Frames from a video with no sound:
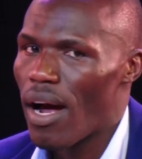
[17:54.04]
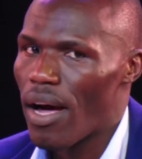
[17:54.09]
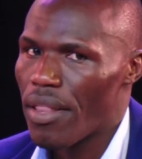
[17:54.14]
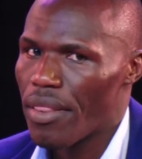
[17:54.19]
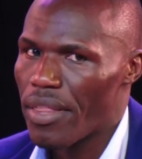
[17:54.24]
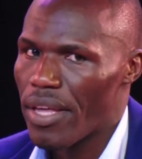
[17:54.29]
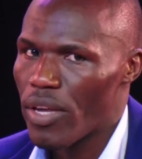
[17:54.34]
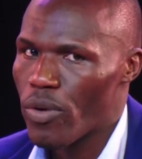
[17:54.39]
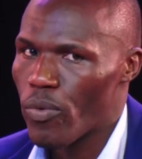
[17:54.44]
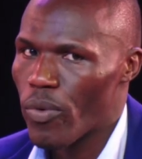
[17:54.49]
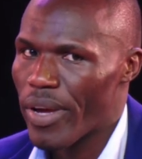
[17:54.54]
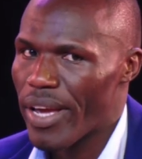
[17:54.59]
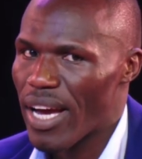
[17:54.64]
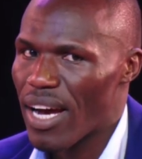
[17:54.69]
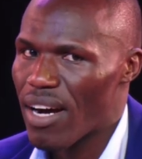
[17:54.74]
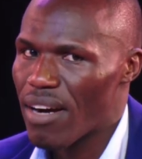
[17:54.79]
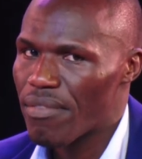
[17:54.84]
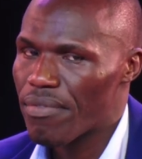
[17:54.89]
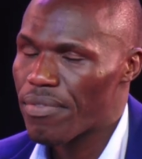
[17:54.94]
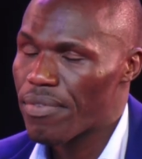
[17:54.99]
And then we
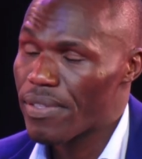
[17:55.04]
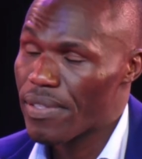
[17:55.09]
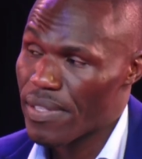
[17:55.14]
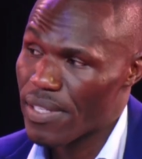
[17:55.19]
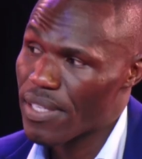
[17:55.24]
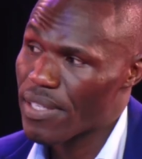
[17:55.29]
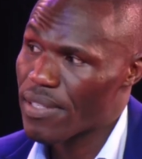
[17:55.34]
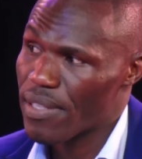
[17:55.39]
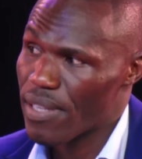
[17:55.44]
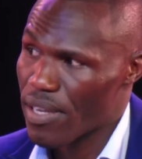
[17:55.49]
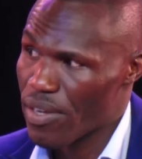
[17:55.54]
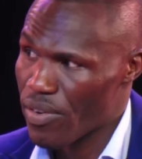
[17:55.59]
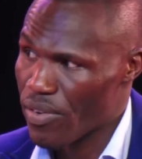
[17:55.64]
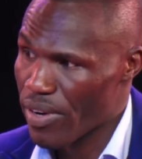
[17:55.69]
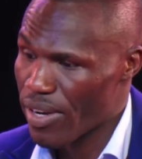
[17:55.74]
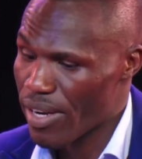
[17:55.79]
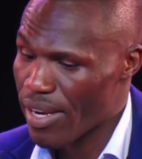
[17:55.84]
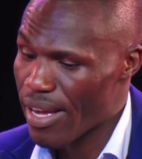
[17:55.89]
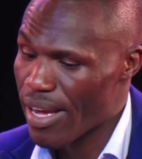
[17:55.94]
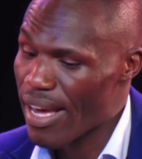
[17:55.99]
have
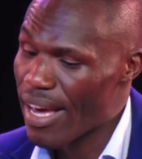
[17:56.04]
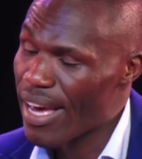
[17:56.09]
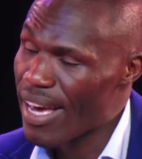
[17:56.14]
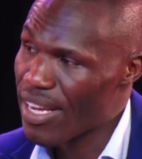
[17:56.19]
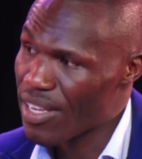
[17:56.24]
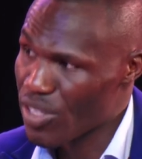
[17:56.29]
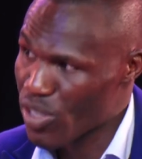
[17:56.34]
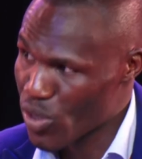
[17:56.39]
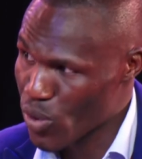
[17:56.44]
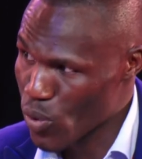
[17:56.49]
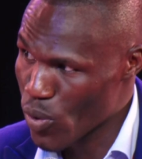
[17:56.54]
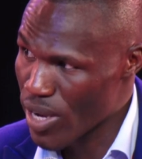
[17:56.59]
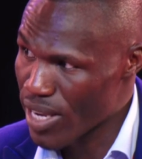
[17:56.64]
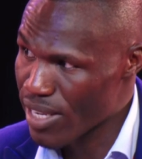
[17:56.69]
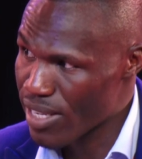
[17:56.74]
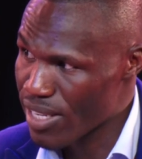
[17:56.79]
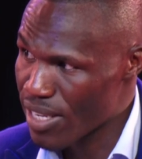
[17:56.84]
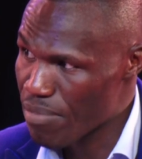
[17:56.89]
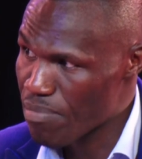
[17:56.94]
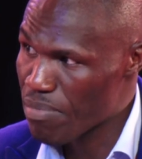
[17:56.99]

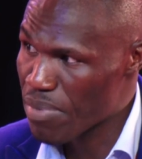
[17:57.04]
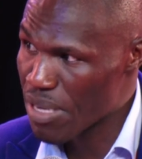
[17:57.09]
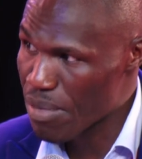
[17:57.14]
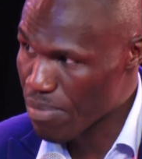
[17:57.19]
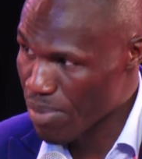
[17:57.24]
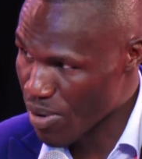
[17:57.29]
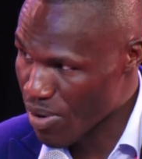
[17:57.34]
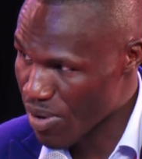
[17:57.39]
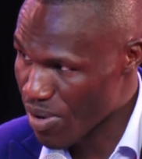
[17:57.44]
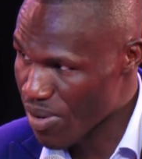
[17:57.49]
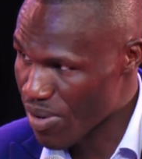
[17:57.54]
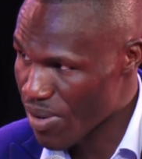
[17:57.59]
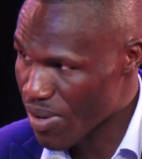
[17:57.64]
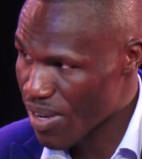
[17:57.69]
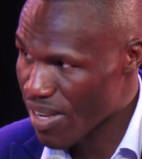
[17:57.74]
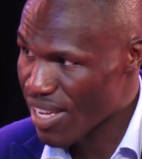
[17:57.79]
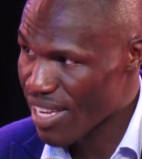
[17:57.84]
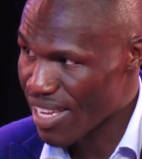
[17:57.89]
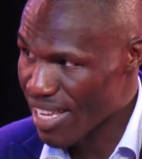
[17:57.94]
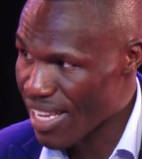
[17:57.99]
620 people
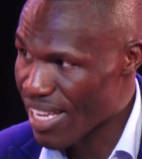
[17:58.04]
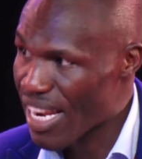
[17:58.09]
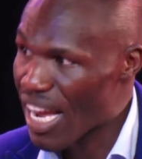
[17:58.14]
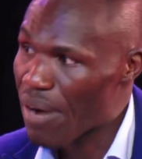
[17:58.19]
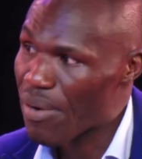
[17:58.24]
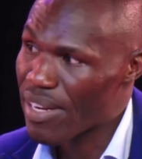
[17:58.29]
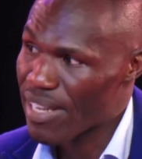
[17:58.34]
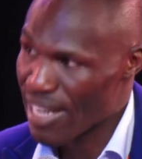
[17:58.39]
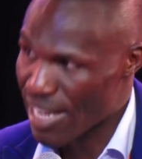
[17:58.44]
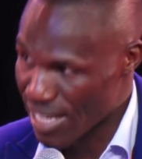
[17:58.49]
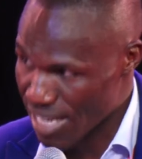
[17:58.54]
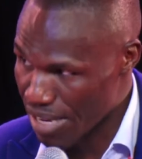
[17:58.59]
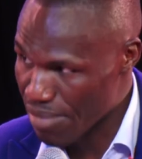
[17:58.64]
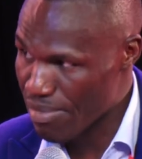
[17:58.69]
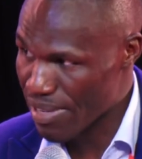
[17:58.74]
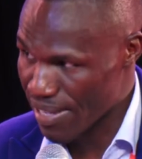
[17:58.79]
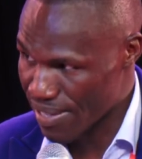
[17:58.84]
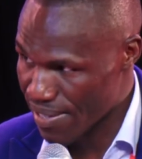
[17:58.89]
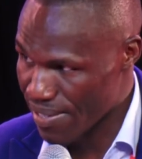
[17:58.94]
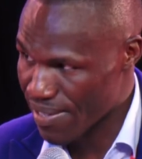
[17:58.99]
in our
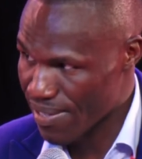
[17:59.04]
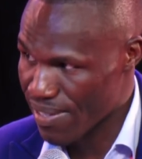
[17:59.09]
database